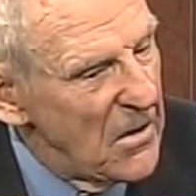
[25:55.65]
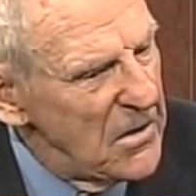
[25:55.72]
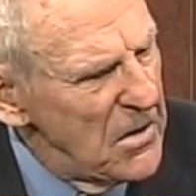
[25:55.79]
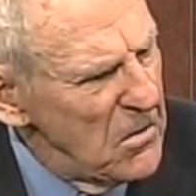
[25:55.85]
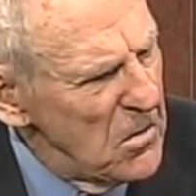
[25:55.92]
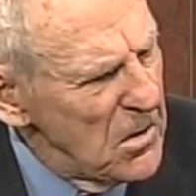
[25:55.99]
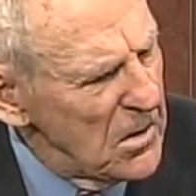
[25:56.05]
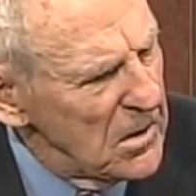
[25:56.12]
do you
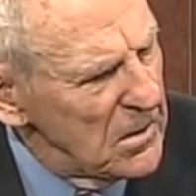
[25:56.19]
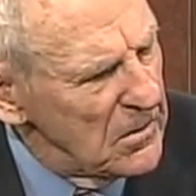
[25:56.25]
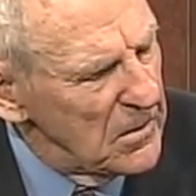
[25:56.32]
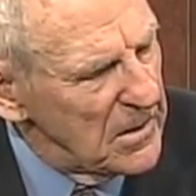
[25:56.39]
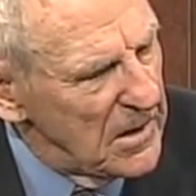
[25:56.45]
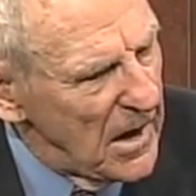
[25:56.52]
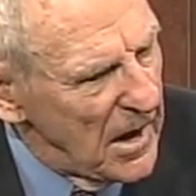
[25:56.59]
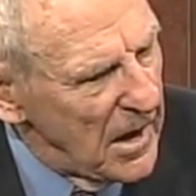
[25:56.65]
work
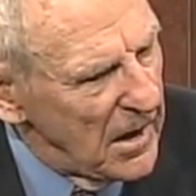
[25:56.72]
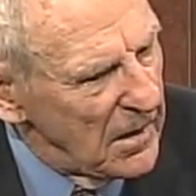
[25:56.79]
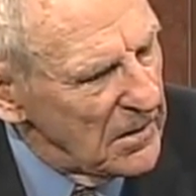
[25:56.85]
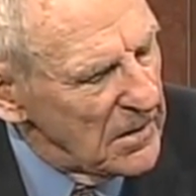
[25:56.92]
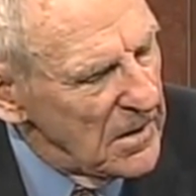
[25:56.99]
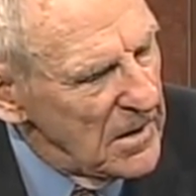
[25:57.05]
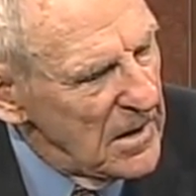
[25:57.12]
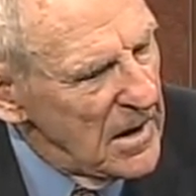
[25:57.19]
with gangs?
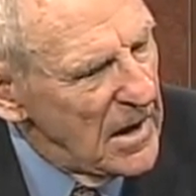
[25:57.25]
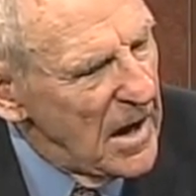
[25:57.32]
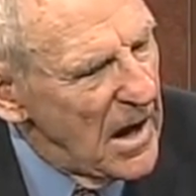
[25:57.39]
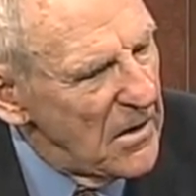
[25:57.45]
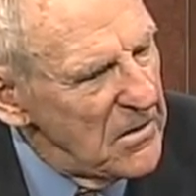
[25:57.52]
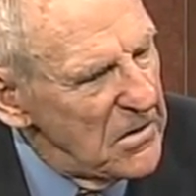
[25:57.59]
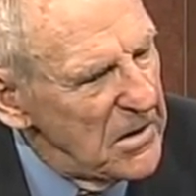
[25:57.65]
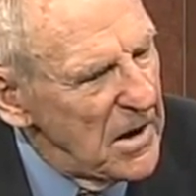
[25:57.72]
How
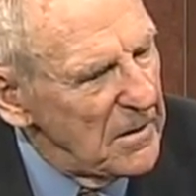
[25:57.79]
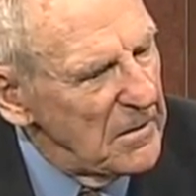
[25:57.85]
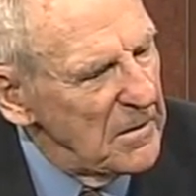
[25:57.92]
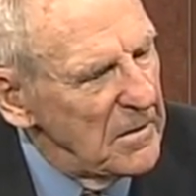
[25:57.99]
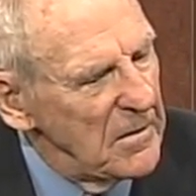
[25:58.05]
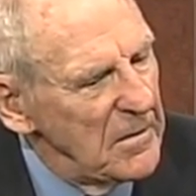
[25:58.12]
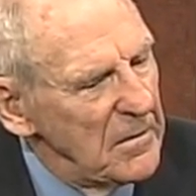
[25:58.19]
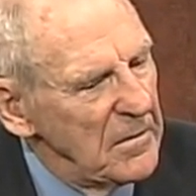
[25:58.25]
do you get
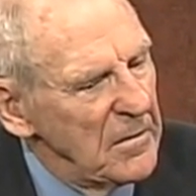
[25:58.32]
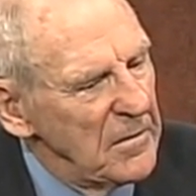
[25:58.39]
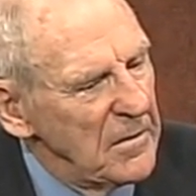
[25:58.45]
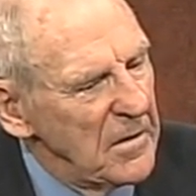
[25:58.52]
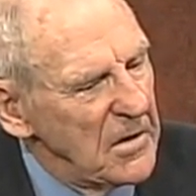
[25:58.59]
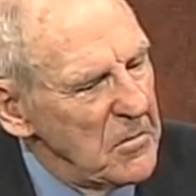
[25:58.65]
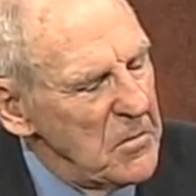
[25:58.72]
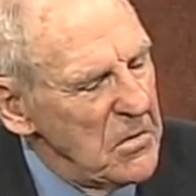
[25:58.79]

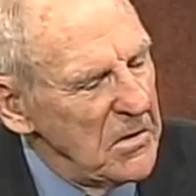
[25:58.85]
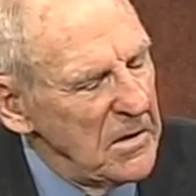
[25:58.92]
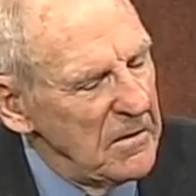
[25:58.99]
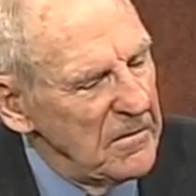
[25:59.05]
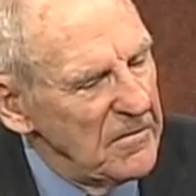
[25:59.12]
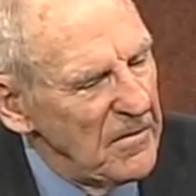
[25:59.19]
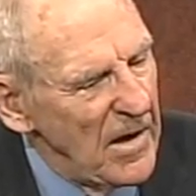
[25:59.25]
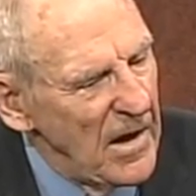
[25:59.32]
the community
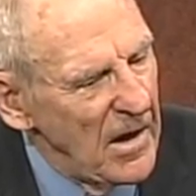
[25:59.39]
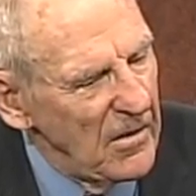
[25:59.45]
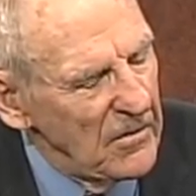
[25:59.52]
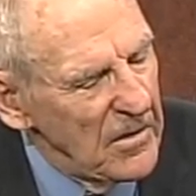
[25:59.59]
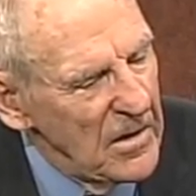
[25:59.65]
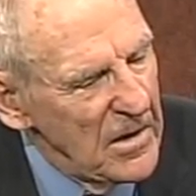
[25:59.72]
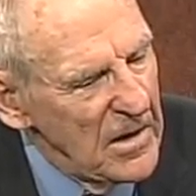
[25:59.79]
involved?